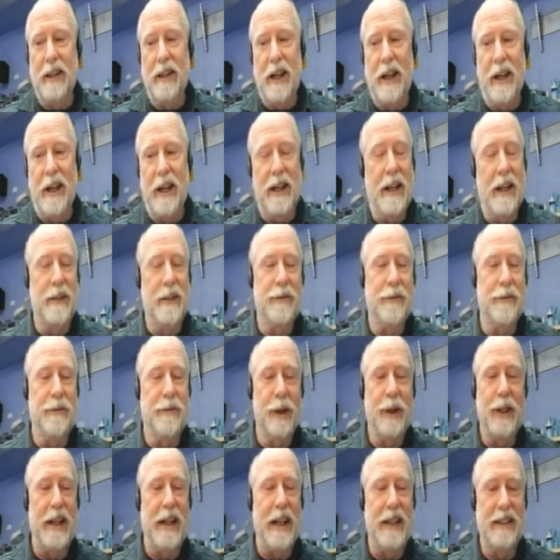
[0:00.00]
And the very
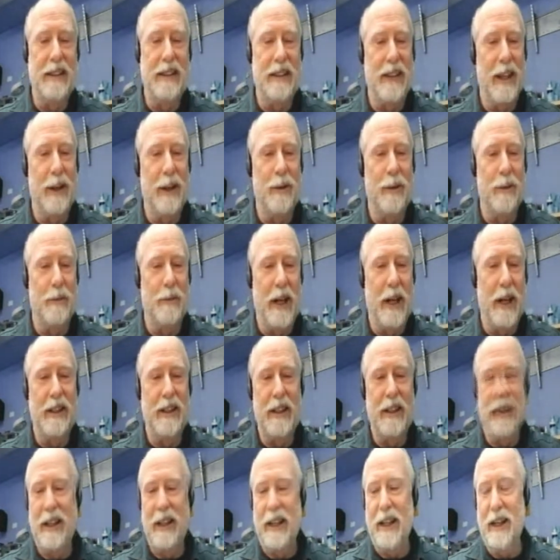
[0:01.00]
next day, on
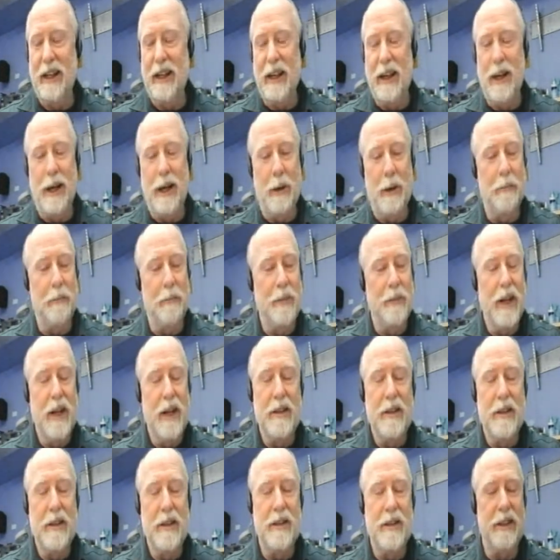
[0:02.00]
Monday, um, the
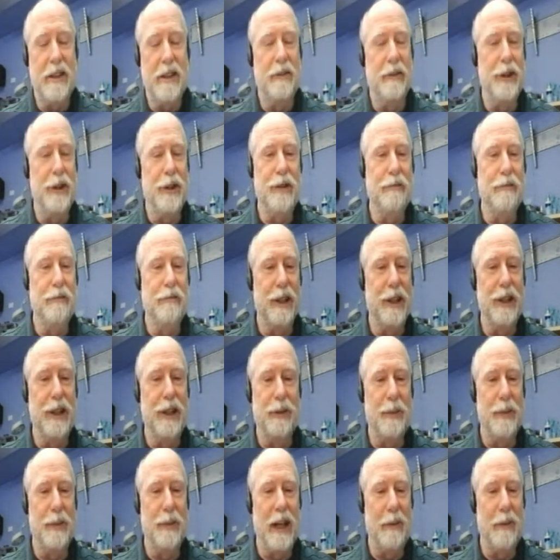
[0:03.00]
division rings me
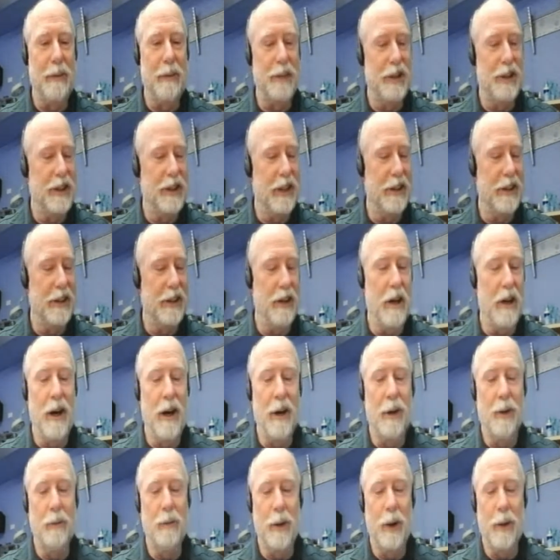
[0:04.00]
up and says, Oh,
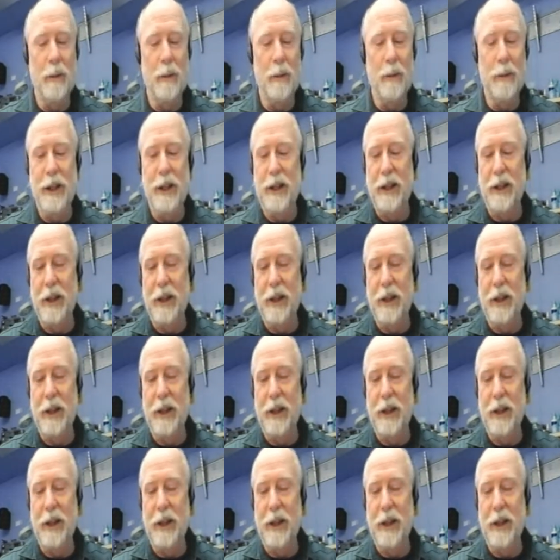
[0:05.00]
Warren, um,